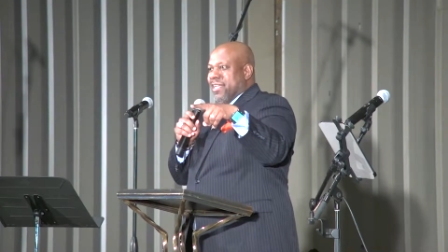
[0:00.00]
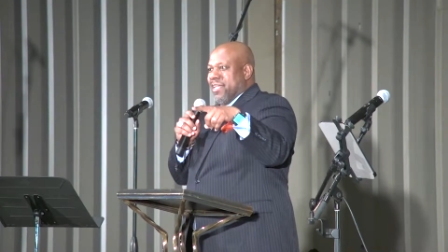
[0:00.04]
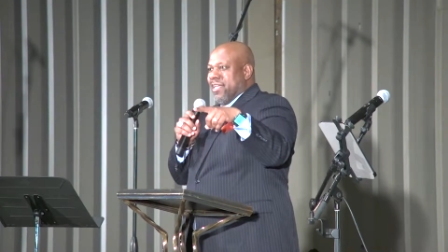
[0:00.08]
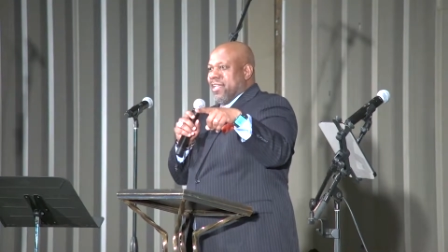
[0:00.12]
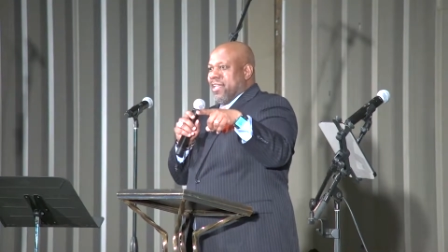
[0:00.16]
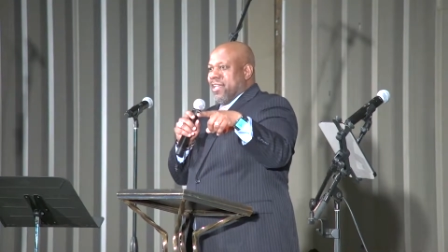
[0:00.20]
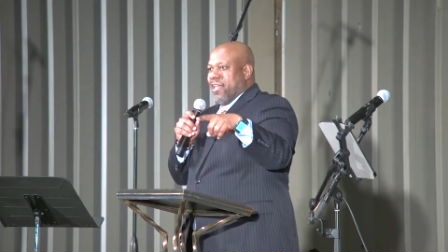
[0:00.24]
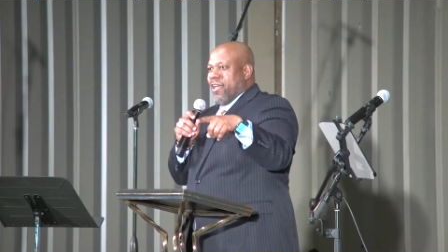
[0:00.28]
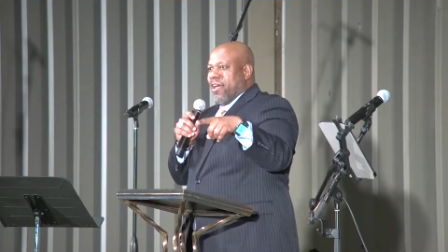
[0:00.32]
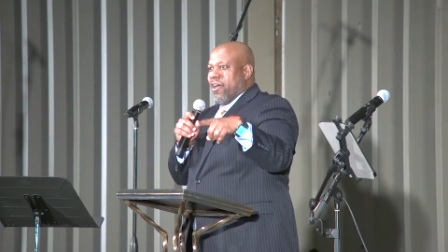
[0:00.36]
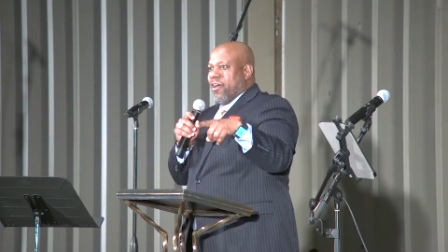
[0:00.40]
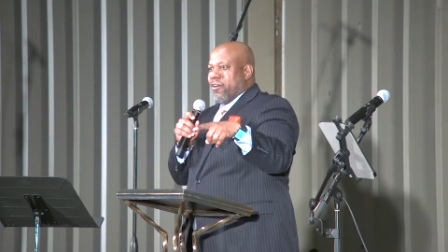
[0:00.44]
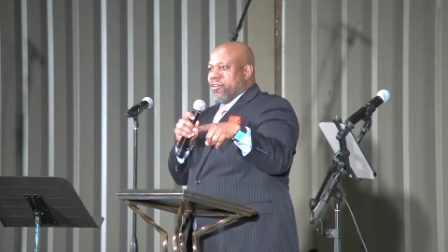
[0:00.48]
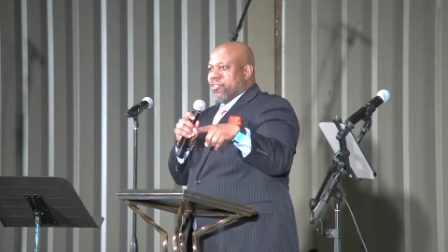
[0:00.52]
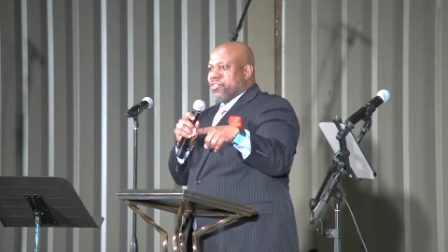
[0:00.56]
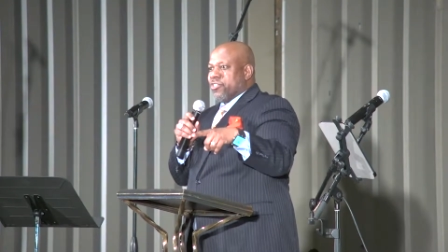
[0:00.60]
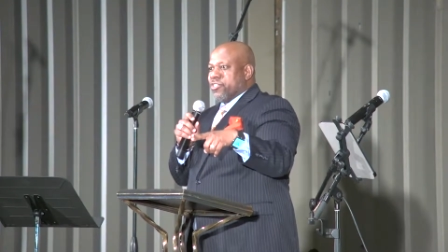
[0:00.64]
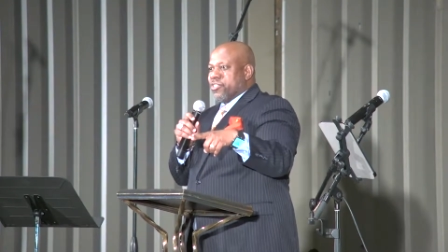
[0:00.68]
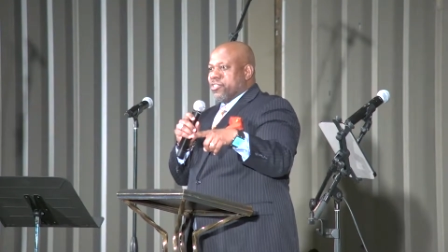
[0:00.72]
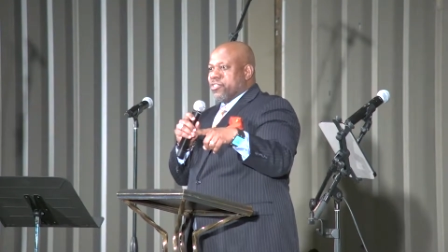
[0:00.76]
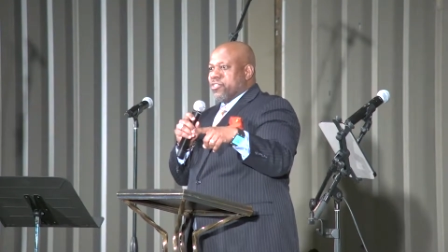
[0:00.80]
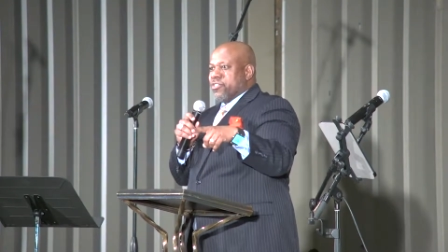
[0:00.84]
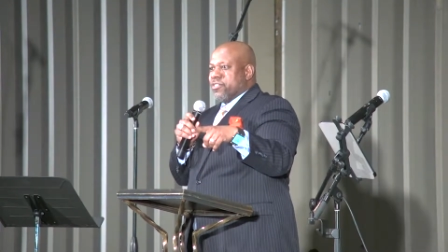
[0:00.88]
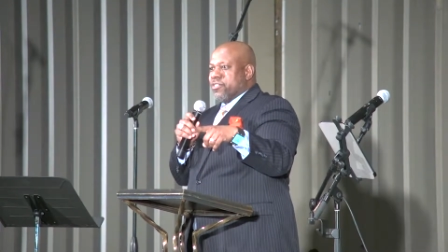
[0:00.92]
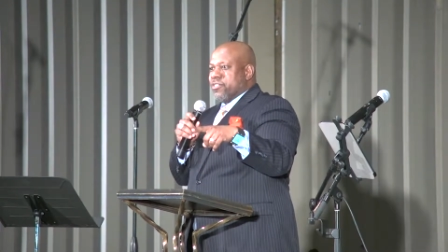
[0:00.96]

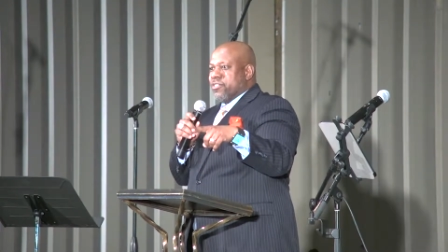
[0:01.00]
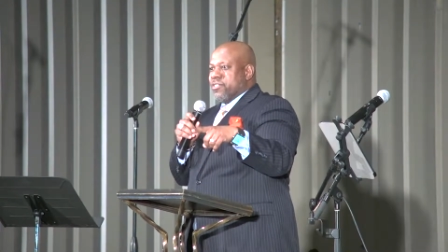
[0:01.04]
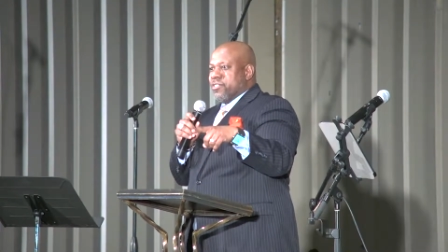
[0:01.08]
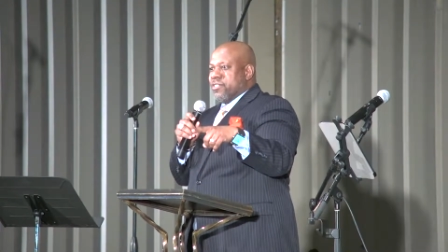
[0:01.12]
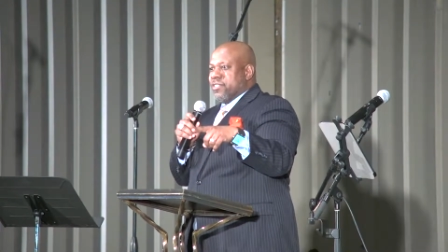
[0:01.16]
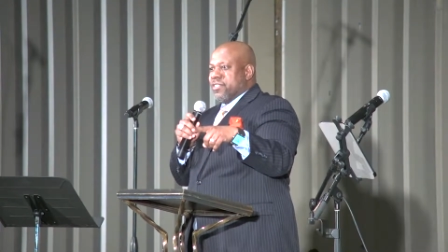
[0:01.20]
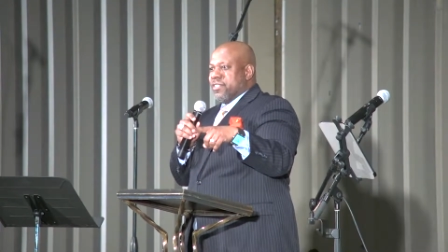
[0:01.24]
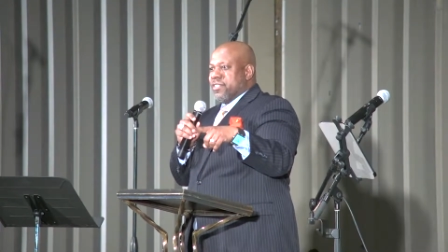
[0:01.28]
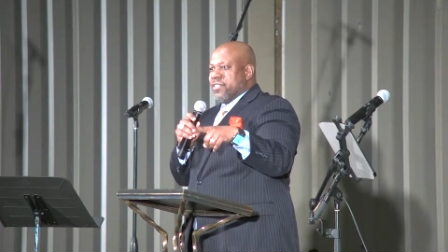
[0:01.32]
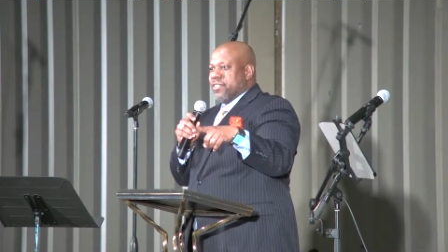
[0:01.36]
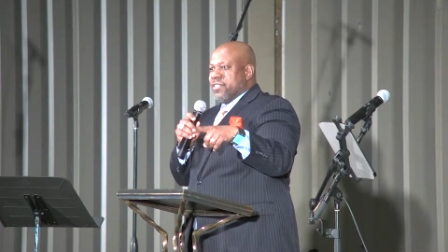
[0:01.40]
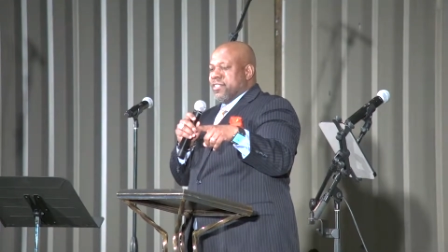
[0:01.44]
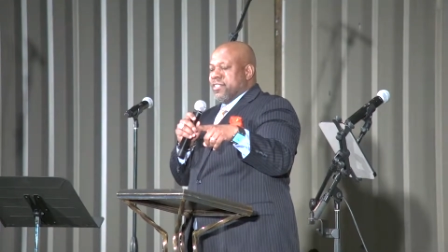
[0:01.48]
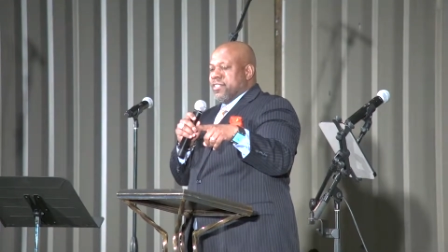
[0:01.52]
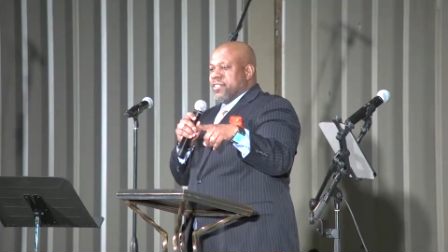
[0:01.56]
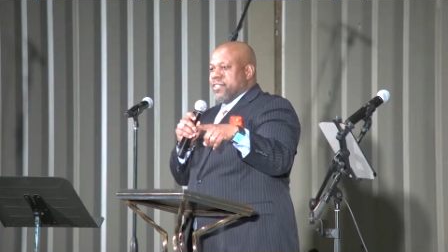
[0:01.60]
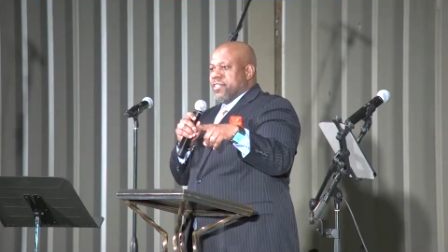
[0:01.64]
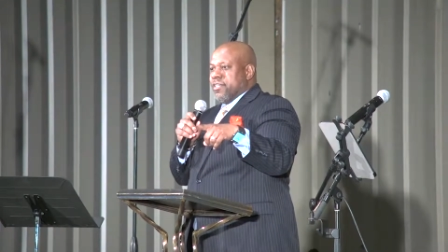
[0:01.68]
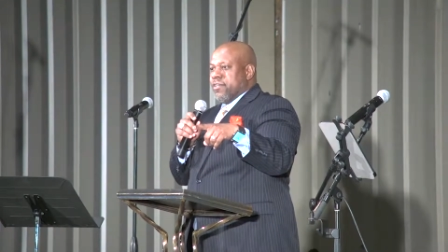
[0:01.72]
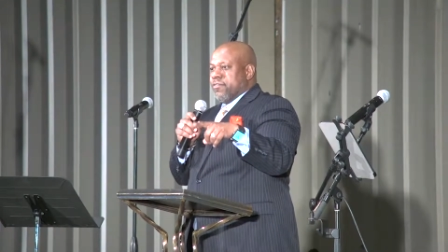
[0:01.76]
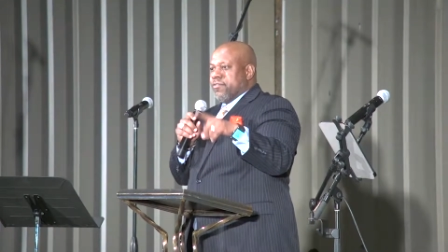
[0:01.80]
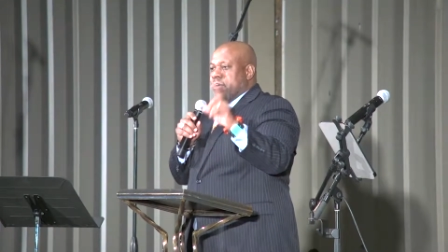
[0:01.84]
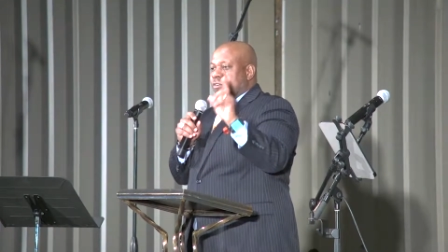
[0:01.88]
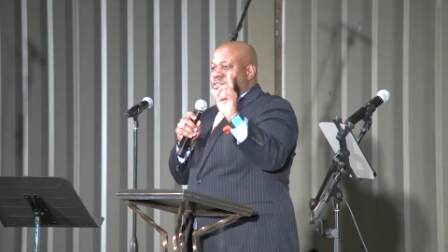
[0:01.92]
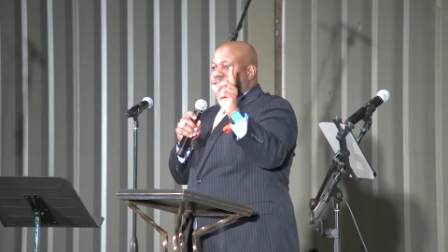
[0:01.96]
Lost.
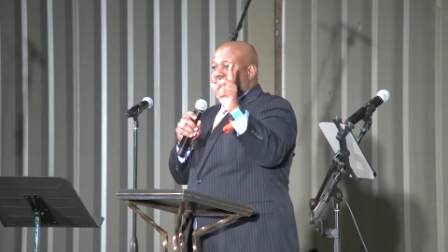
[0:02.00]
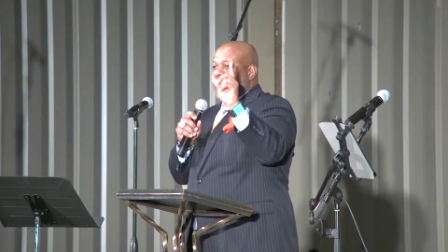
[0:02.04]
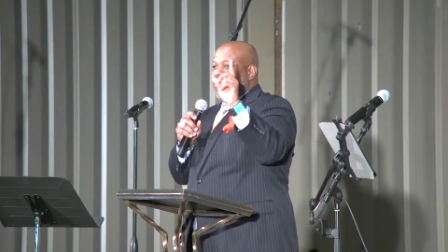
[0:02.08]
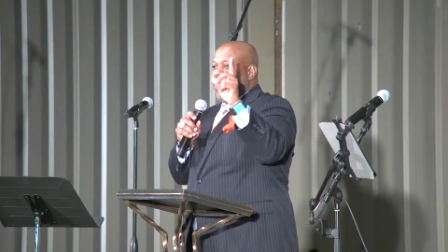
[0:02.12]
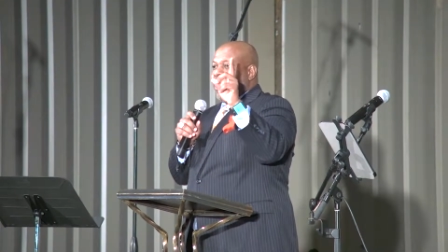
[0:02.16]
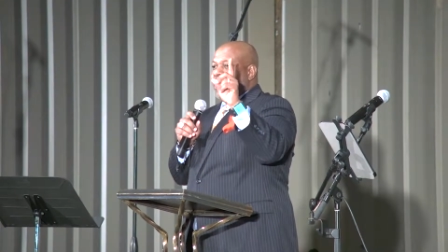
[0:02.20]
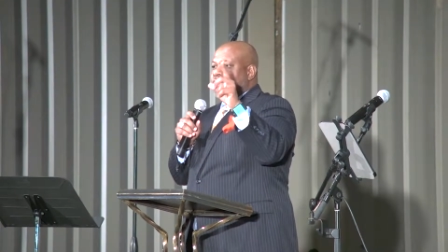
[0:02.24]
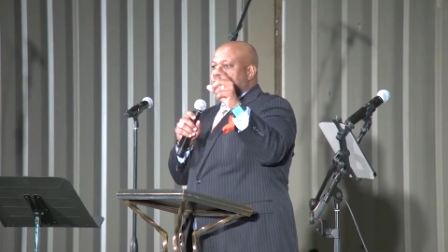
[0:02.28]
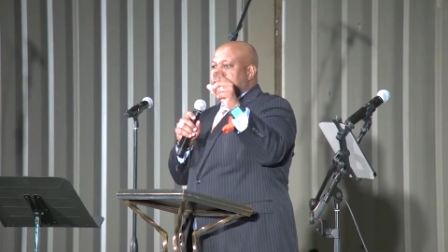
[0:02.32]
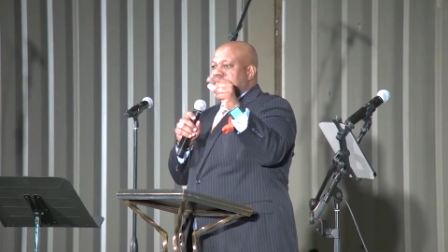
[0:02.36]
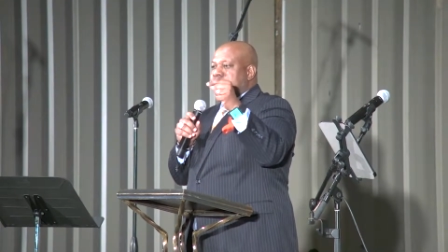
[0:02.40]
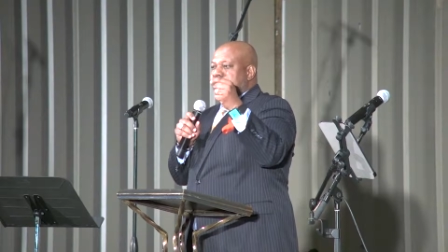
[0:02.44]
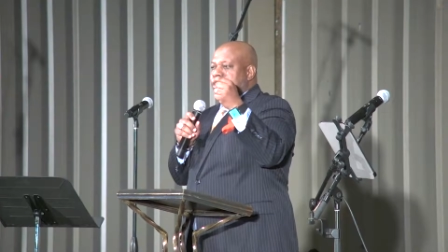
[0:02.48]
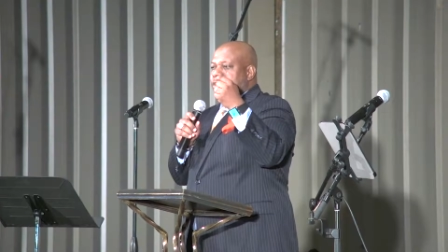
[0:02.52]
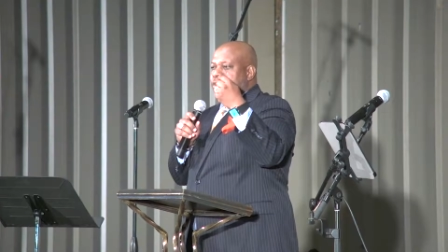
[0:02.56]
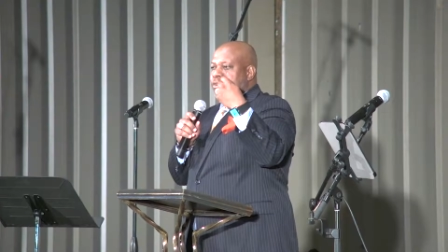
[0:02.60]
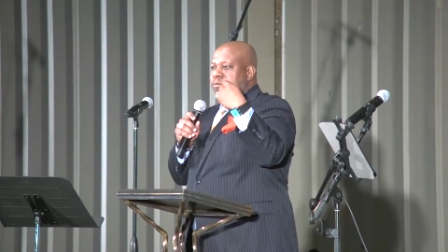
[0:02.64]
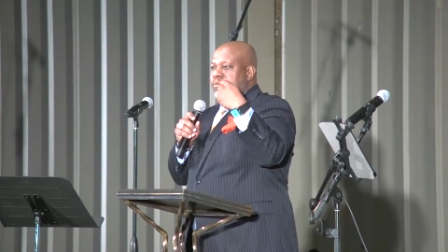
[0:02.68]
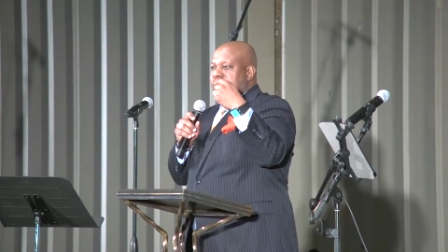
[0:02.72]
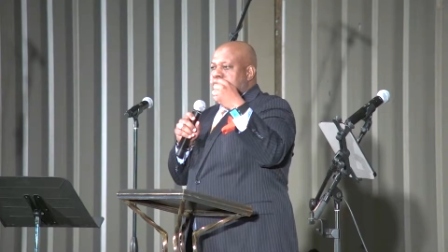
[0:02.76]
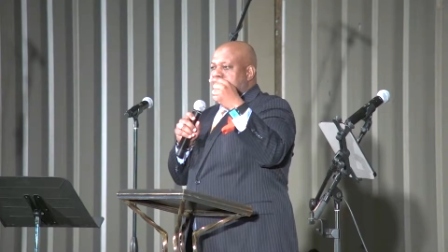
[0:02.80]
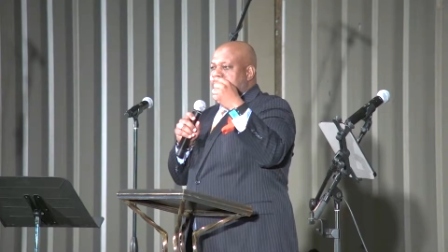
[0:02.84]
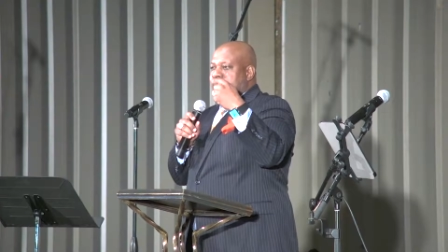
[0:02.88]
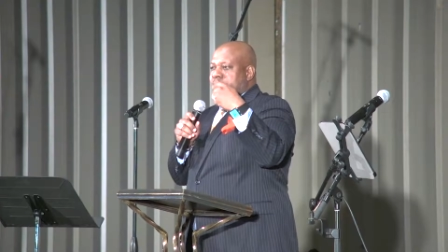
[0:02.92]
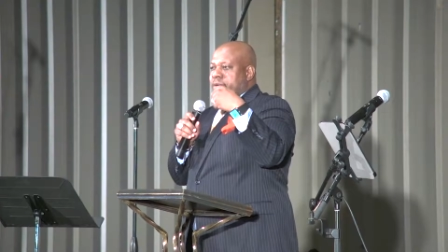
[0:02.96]
First question, you
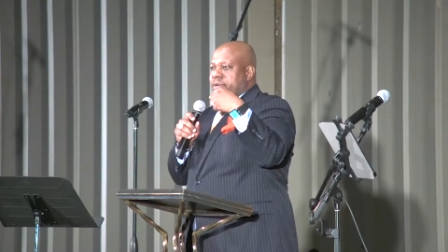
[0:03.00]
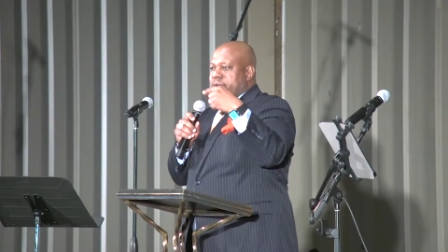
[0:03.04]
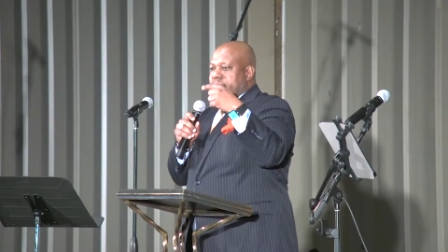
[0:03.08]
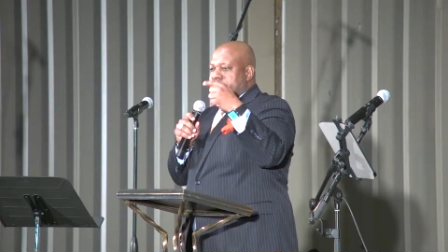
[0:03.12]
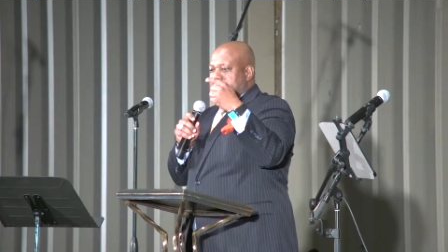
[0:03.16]
remember?